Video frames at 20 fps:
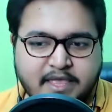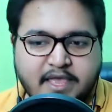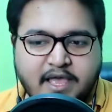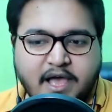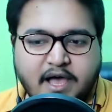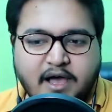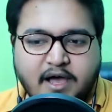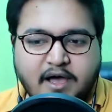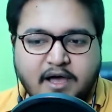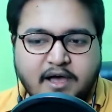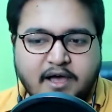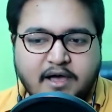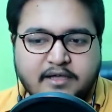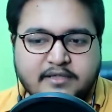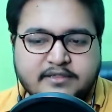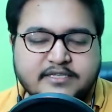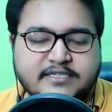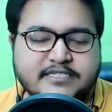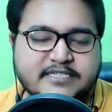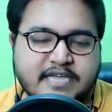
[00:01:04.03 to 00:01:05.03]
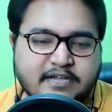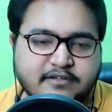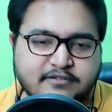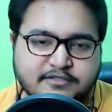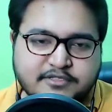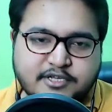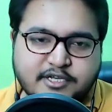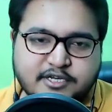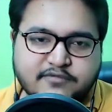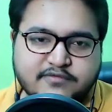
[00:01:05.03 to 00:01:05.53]
The
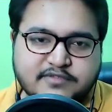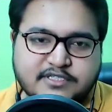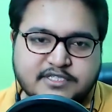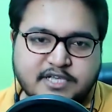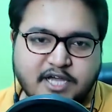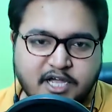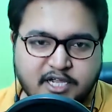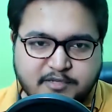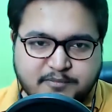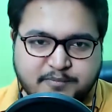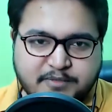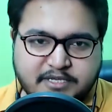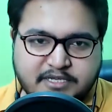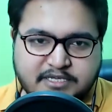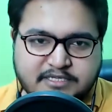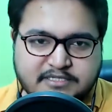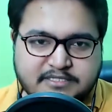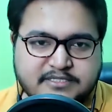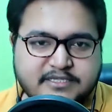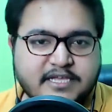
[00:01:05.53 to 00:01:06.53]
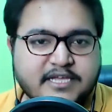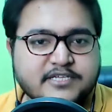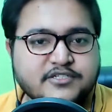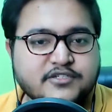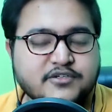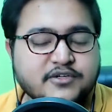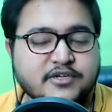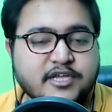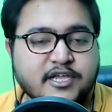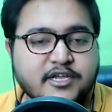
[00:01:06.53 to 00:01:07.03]
downside of Skype is that
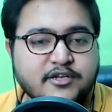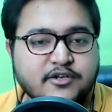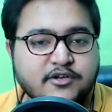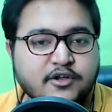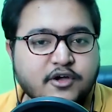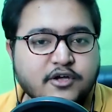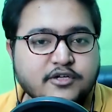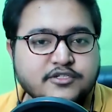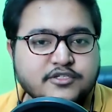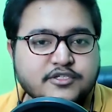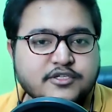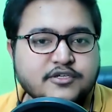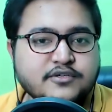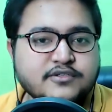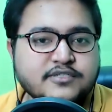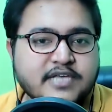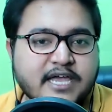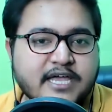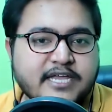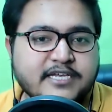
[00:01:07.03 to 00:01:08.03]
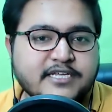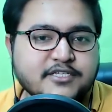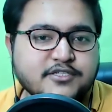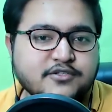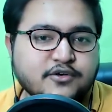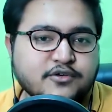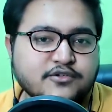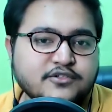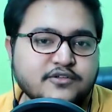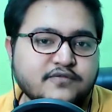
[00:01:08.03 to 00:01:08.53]
you cannot use any
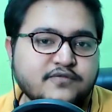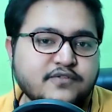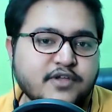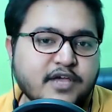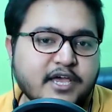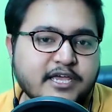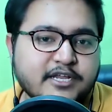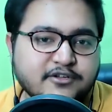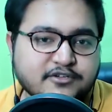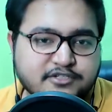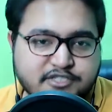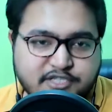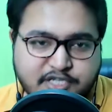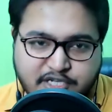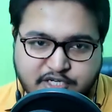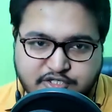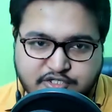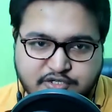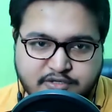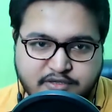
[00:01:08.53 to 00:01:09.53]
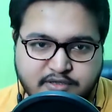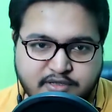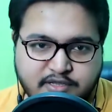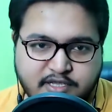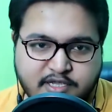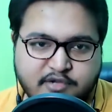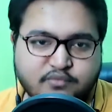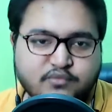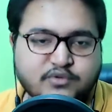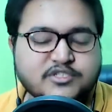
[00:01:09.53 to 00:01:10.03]
sort of annotation
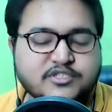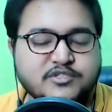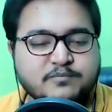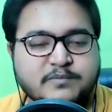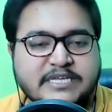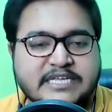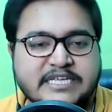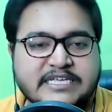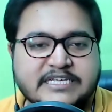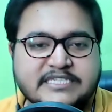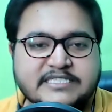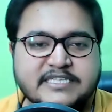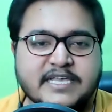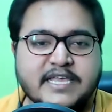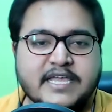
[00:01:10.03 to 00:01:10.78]
there, which means